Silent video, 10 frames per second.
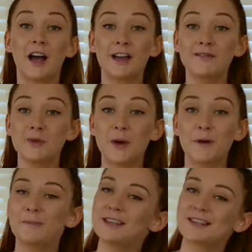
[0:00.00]
Hi
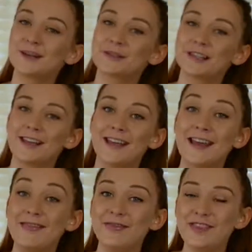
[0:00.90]
everyone, Miss Els here.
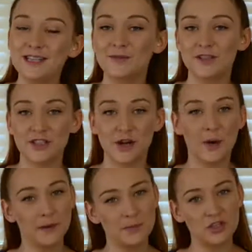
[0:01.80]
In this video,
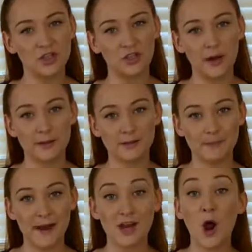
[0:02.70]
I'm going to show you how to
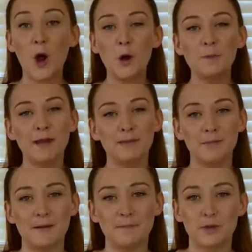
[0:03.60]
make homemade
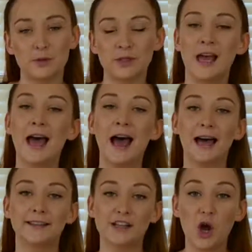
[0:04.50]
meatballs
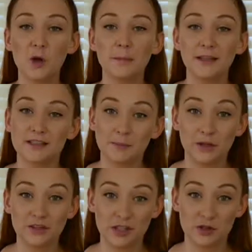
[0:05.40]
and a homemade
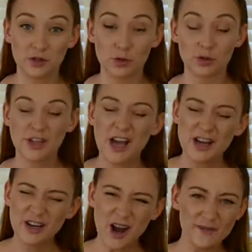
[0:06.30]
tomato sauce
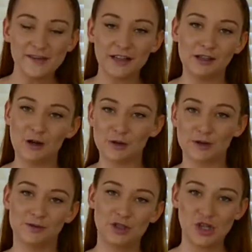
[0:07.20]
covered in lots
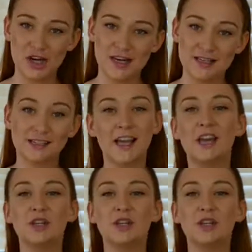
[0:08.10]
of cheese.